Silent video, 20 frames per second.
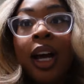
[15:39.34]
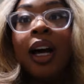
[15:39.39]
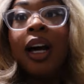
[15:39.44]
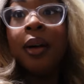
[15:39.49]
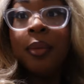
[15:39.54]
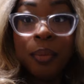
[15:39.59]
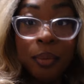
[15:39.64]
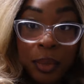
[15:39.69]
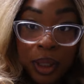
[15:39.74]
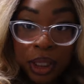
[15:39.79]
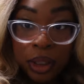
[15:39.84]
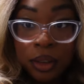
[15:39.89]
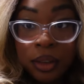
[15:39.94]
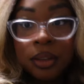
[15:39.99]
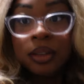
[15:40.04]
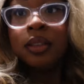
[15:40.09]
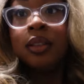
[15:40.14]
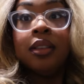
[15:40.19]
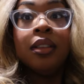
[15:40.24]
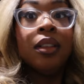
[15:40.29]
a
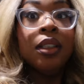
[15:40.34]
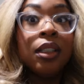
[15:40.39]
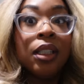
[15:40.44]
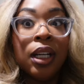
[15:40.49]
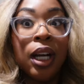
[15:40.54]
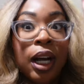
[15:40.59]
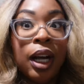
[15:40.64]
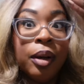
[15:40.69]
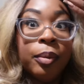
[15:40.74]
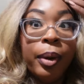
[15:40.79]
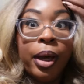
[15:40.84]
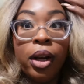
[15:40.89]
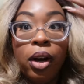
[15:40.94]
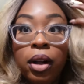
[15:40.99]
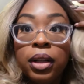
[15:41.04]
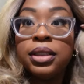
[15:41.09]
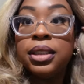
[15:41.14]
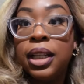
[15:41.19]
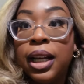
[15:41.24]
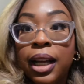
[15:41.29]
meal um, at
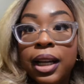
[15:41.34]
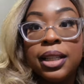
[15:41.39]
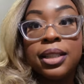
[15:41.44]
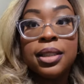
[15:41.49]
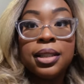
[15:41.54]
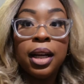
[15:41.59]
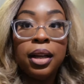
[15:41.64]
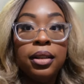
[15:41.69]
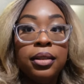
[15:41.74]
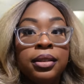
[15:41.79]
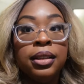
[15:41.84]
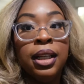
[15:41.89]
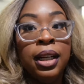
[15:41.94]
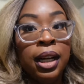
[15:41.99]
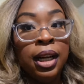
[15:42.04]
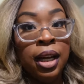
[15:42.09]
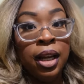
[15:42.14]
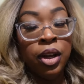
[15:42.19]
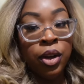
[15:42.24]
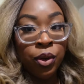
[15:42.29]
all today. So
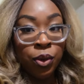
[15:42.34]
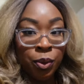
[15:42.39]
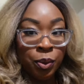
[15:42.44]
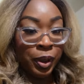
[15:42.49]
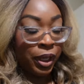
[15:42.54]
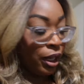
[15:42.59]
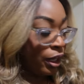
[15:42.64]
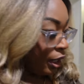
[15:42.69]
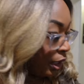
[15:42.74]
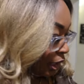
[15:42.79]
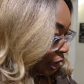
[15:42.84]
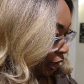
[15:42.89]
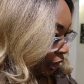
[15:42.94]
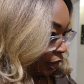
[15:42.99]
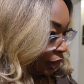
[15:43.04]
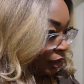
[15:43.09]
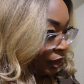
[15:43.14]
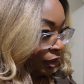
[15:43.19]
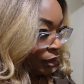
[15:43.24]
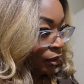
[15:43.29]
we
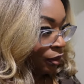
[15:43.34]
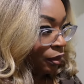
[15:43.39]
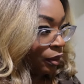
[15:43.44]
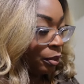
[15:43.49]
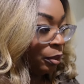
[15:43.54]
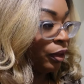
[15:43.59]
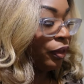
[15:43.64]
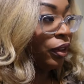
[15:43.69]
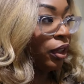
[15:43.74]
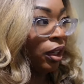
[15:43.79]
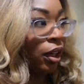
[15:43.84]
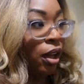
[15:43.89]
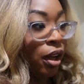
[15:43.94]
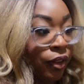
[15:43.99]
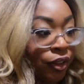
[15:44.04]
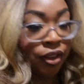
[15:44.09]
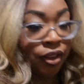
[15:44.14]
are we're moving along